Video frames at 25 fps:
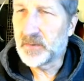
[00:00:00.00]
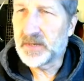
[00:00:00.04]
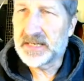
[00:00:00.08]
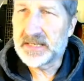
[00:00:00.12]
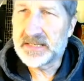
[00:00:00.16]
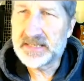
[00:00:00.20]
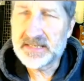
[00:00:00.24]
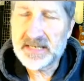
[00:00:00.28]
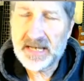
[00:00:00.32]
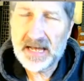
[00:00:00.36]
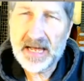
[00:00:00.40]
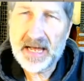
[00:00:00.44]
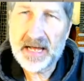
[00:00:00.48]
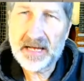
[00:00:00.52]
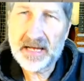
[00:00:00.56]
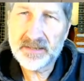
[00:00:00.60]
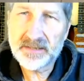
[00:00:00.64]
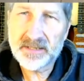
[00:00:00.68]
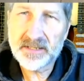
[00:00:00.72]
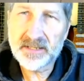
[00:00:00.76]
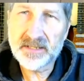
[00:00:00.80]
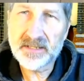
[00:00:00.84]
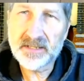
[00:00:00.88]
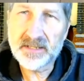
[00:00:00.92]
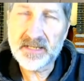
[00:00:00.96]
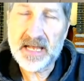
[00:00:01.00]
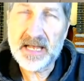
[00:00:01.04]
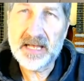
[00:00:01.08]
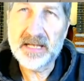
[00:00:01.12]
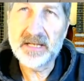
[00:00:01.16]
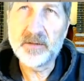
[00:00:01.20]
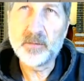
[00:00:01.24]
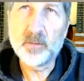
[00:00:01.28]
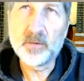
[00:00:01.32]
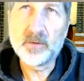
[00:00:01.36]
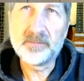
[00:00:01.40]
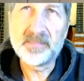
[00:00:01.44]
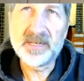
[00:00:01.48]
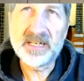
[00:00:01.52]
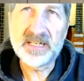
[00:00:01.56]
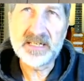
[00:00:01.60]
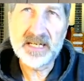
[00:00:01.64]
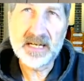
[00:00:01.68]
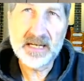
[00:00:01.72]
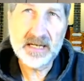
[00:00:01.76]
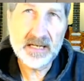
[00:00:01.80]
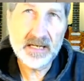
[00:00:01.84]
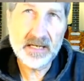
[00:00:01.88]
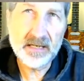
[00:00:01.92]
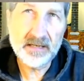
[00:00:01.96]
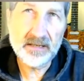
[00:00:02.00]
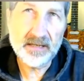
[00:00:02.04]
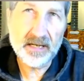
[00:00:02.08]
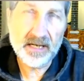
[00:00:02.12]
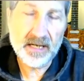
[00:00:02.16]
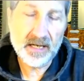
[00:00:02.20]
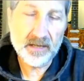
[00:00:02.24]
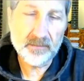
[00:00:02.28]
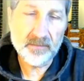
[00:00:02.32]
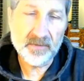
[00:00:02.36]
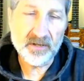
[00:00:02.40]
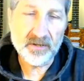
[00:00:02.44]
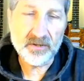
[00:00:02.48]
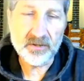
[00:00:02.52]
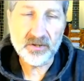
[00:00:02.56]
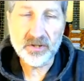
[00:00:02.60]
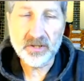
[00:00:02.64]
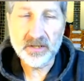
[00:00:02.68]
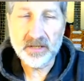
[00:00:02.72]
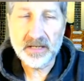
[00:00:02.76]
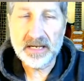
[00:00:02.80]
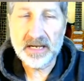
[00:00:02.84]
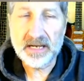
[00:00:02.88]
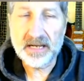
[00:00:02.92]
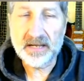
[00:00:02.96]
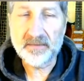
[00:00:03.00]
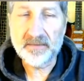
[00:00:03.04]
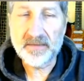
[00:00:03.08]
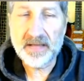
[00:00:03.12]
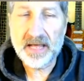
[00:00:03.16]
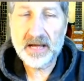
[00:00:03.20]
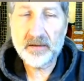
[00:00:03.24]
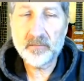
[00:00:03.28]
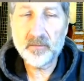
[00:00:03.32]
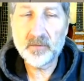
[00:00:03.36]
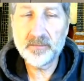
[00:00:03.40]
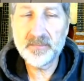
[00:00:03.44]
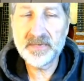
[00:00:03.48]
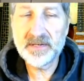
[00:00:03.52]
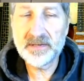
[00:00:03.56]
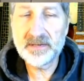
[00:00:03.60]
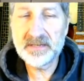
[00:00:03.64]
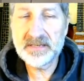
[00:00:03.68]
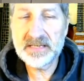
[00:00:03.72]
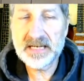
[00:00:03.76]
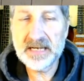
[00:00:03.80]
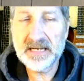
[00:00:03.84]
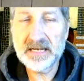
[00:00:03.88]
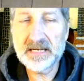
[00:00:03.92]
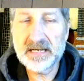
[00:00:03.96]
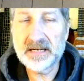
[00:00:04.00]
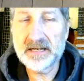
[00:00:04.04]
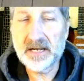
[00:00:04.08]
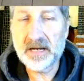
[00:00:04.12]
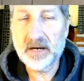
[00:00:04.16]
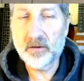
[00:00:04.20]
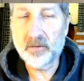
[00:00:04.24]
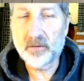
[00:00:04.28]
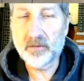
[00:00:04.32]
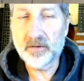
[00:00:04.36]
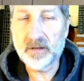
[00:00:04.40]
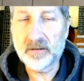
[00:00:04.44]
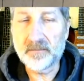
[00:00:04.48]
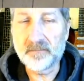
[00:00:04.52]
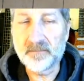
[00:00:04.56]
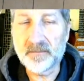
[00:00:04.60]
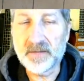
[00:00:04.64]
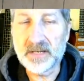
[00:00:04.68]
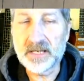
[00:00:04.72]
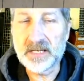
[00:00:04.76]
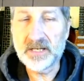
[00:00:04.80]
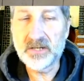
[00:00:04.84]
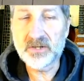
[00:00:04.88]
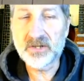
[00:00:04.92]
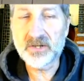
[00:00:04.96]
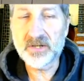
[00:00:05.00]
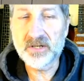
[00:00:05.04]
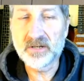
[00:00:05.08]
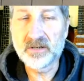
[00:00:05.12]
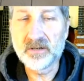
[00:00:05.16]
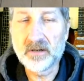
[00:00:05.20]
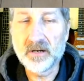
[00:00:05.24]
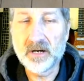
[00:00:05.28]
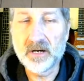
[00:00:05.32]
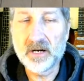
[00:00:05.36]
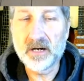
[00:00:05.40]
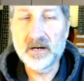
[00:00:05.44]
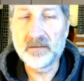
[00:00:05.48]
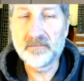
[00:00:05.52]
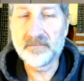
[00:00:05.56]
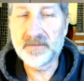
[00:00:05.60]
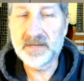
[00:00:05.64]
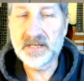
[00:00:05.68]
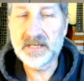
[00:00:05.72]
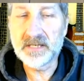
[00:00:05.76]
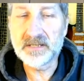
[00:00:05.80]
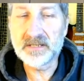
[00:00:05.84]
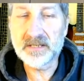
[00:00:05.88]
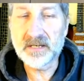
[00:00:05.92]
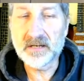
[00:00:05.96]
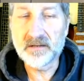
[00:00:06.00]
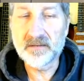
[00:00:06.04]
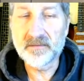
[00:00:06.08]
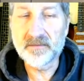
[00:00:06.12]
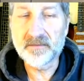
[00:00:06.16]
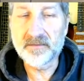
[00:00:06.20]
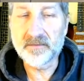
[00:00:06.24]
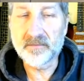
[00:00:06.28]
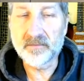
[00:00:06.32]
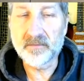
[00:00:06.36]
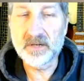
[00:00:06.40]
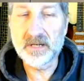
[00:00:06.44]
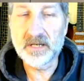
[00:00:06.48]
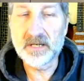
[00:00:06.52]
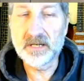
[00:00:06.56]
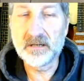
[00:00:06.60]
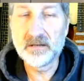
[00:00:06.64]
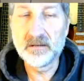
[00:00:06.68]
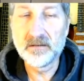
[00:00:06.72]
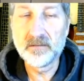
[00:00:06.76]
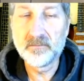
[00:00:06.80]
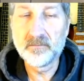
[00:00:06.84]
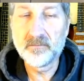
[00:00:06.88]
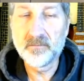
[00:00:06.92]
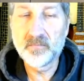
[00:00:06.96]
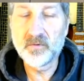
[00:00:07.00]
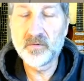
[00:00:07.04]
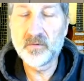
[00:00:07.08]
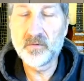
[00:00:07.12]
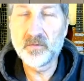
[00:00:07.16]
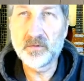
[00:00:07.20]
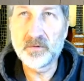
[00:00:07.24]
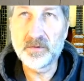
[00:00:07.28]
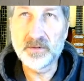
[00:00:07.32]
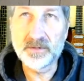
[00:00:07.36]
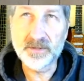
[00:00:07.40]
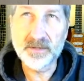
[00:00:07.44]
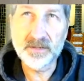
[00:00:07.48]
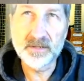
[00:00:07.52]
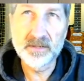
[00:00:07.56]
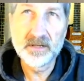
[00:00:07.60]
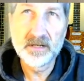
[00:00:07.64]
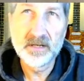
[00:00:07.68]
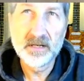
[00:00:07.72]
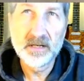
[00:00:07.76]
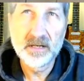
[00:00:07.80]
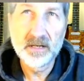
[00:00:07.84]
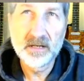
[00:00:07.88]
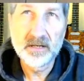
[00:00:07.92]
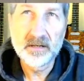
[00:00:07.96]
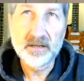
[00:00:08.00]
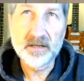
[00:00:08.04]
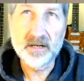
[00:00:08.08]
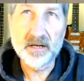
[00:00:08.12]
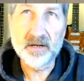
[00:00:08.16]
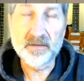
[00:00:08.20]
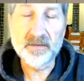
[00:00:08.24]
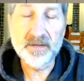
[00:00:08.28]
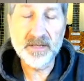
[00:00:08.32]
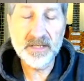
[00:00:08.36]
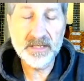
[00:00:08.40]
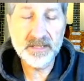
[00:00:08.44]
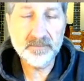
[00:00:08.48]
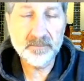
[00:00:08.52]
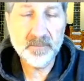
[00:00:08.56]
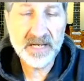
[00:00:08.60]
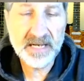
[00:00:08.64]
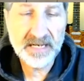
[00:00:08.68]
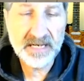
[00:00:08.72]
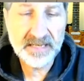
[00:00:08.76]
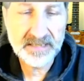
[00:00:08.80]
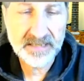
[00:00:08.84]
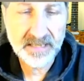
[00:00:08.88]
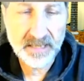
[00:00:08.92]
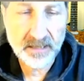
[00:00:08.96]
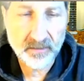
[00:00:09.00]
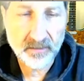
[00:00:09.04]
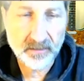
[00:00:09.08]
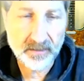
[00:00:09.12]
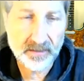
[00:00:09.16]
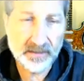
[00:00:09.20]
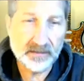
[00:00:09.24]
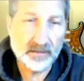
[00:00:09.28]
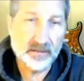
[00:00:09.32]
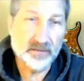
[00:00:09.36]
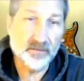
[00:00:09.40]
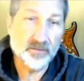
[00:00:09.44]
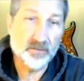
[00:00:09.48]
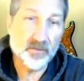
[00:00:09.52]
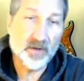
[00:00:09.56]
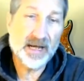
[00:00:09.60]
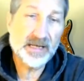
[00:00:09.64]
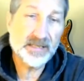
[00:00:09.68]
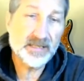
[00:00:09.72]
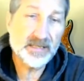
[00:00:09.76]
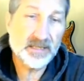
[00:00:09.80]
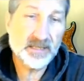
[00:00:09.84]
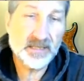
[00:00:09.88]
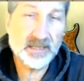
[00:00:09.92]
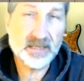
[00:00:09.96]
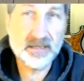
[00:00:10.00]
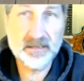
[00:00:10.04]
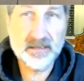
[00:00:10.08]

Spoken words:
tasks and you will be taking damage, and that will be taken out of each of these 3 pools. Now this may sound a little drastic